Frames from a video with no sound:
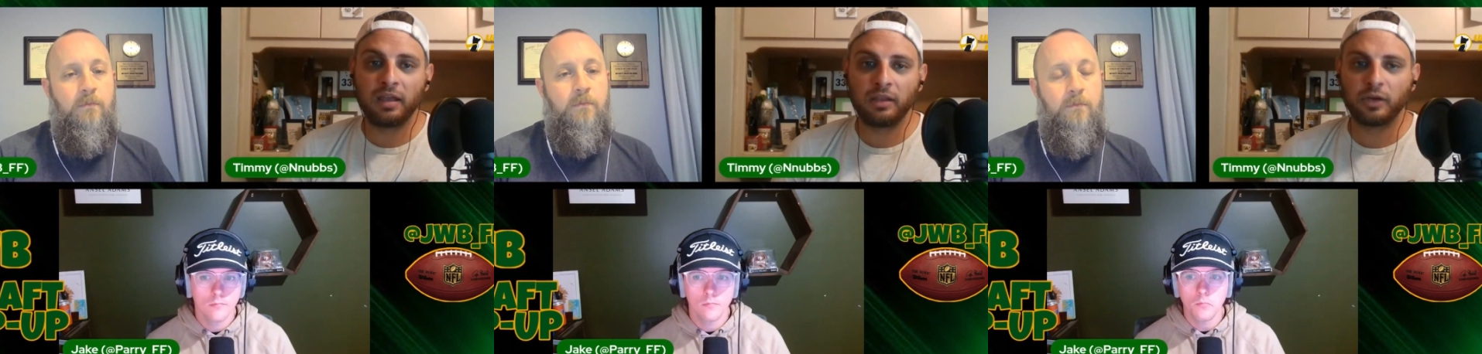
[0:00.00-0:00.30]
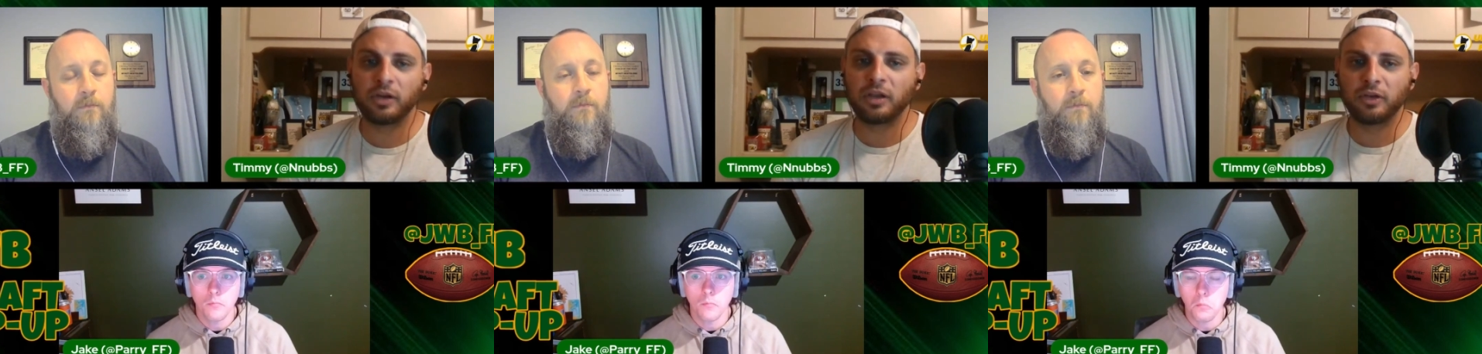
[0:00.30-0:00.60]

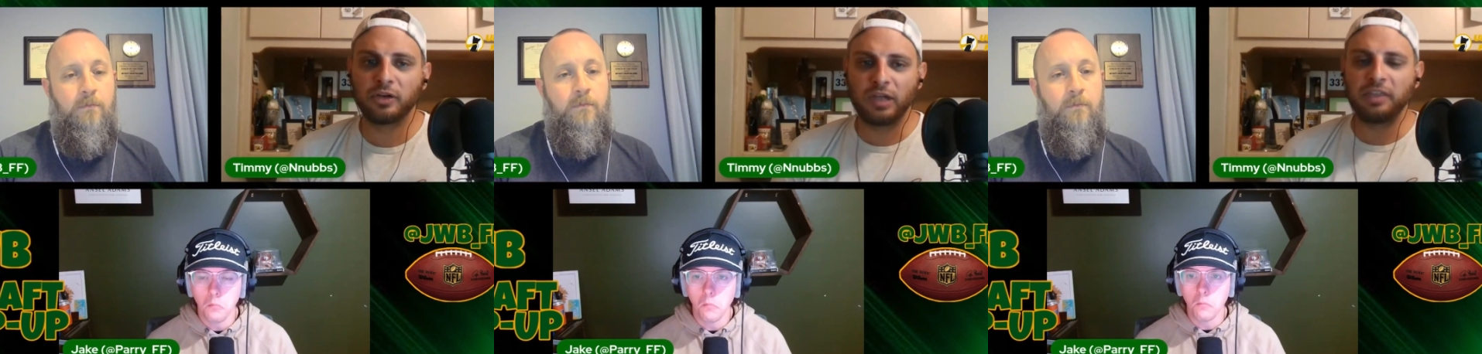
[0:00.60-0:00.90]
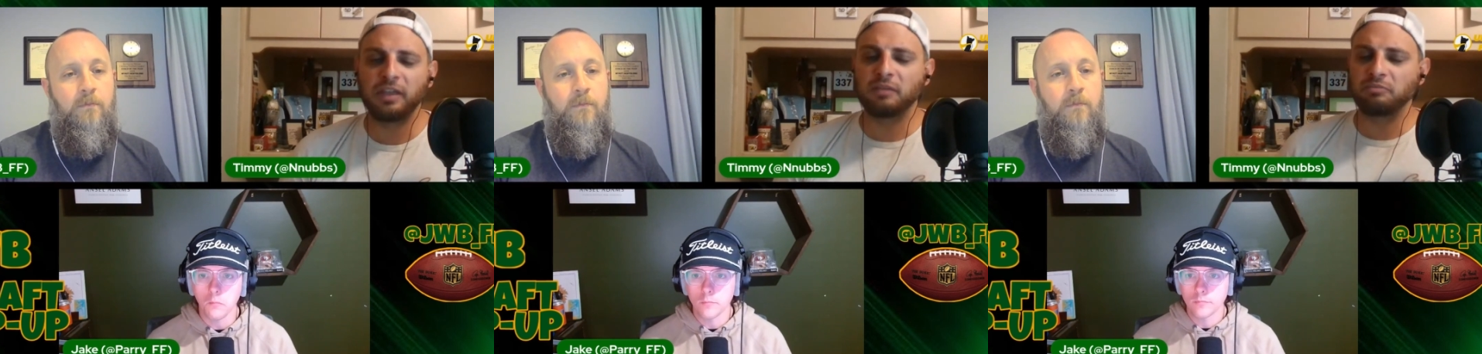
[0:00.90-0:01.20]
Speaker 1: they're they're. I
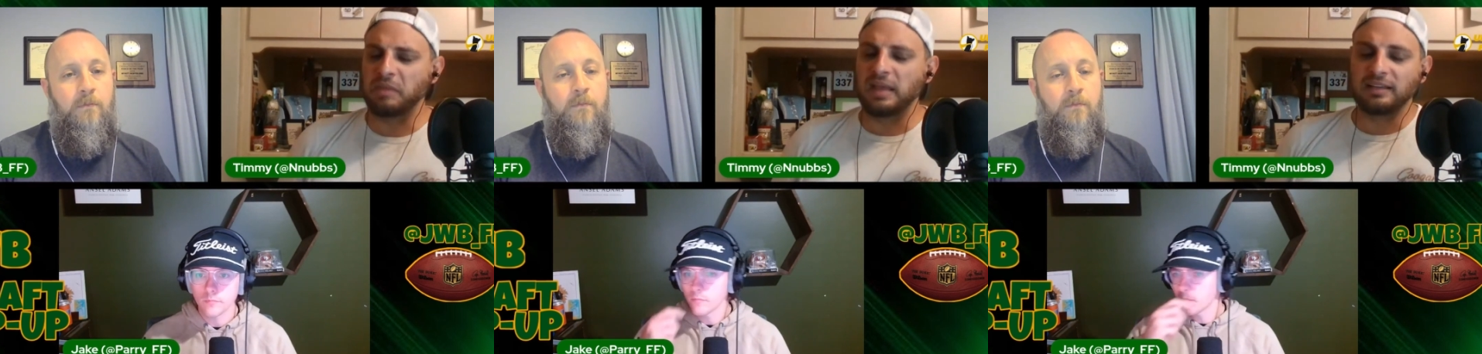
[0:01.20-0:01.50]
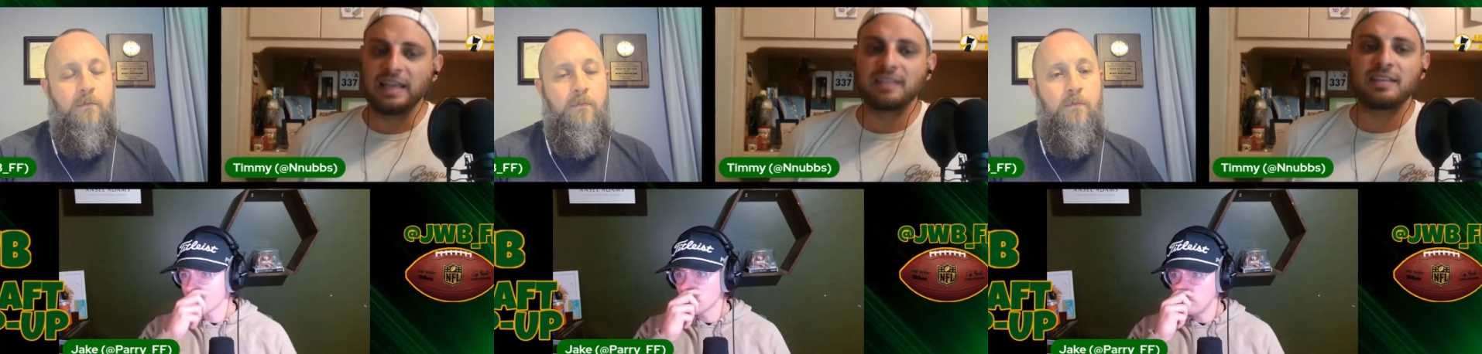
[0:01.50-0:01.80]
think at
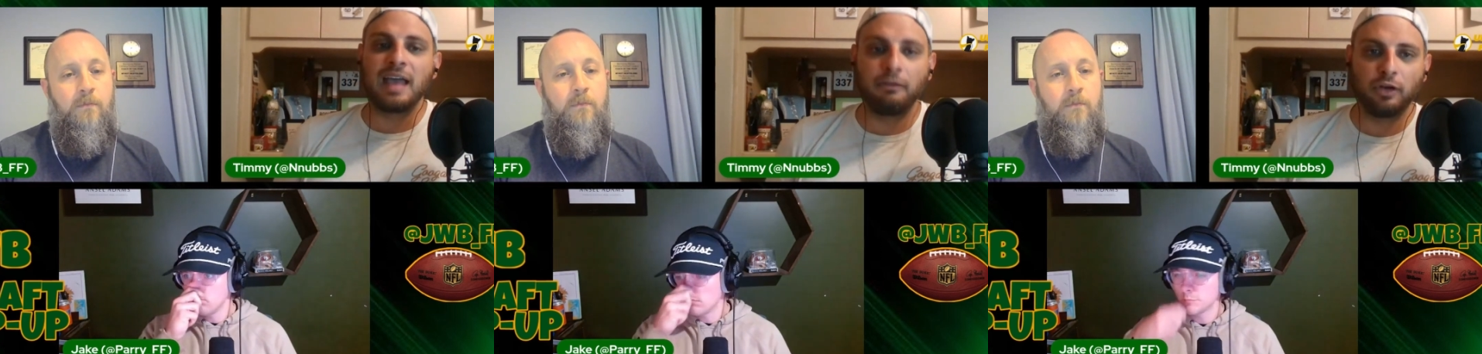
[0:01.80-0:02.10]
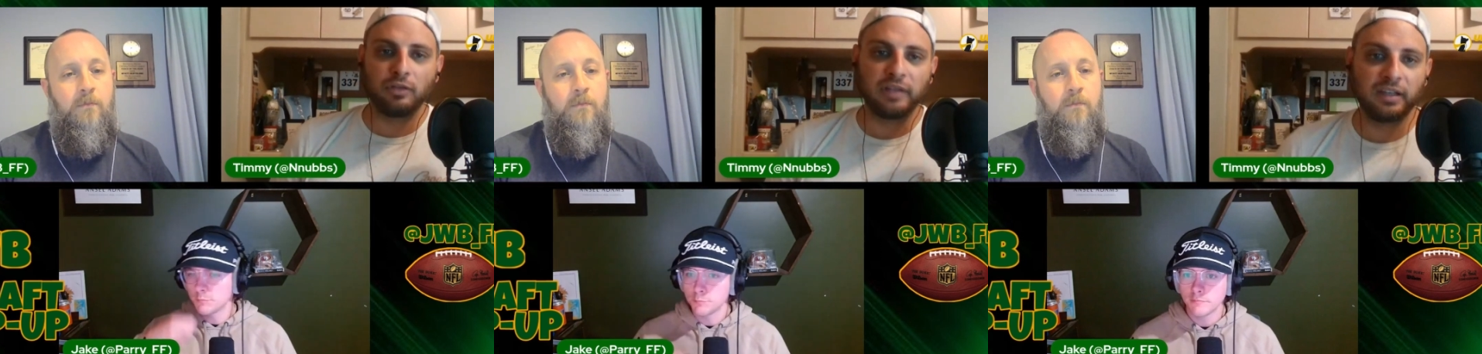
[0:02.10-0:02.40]
least half
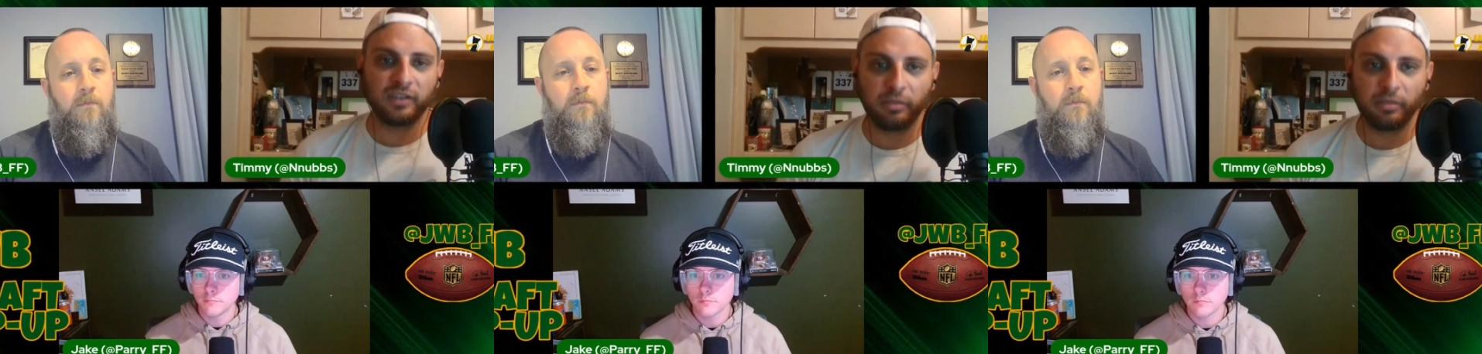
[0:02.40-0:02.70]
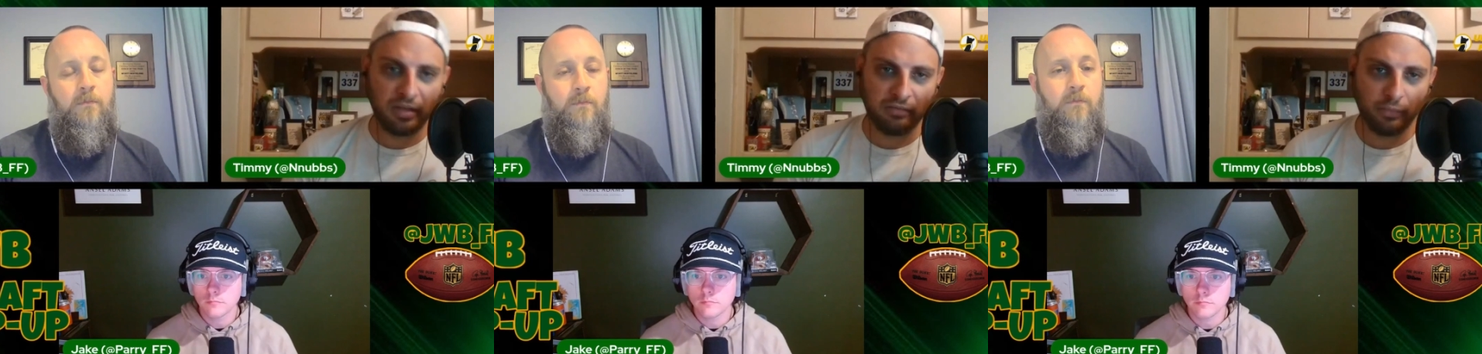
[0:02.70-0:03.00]
your league's going to
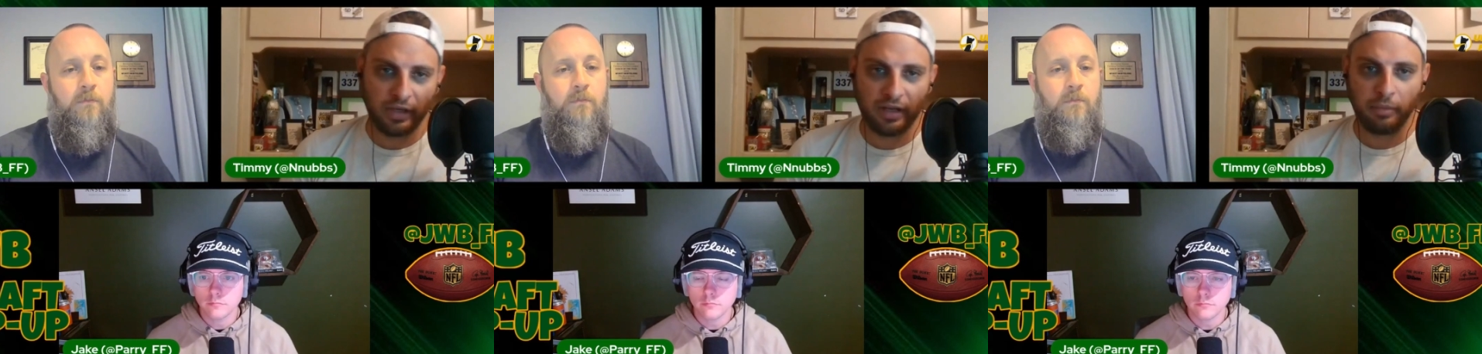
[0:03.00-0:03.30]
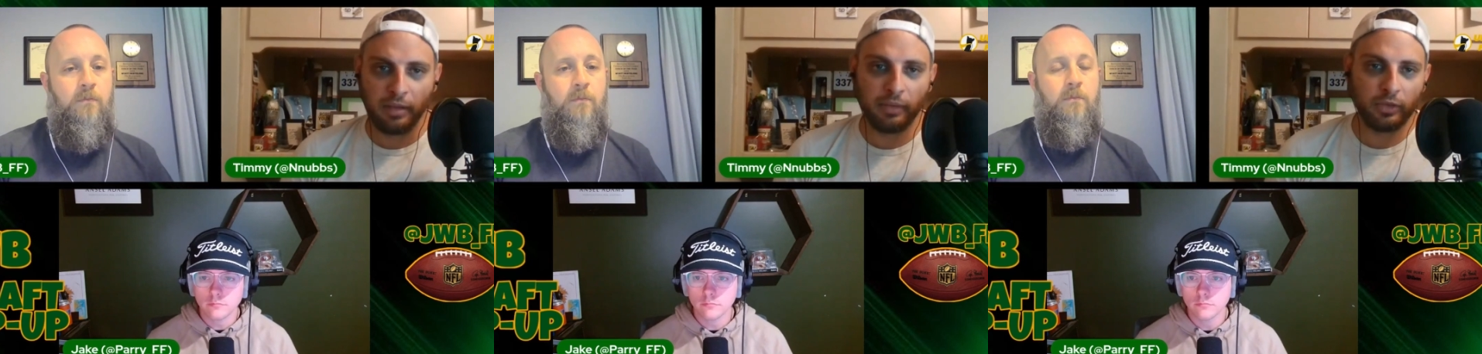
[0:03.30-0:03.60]
be in a void on
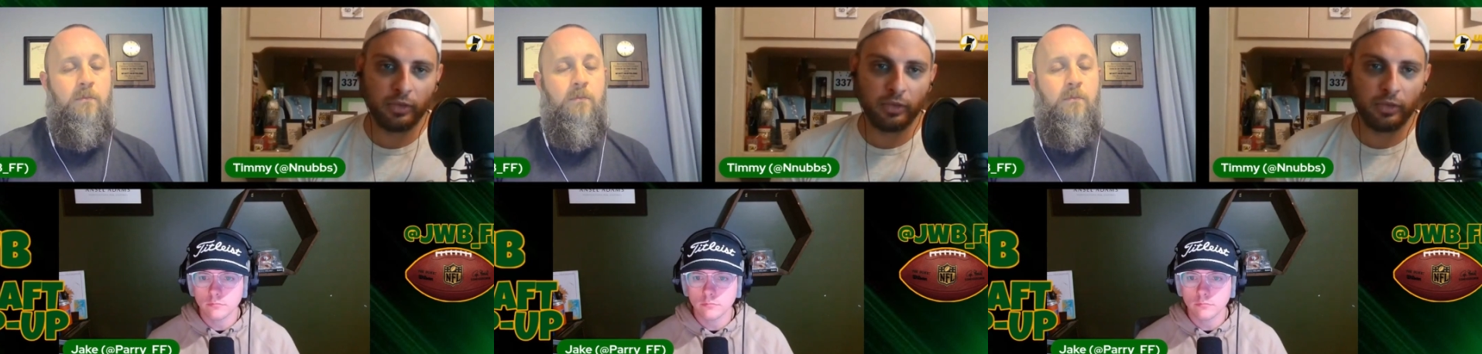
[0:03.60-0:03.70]
Pittman,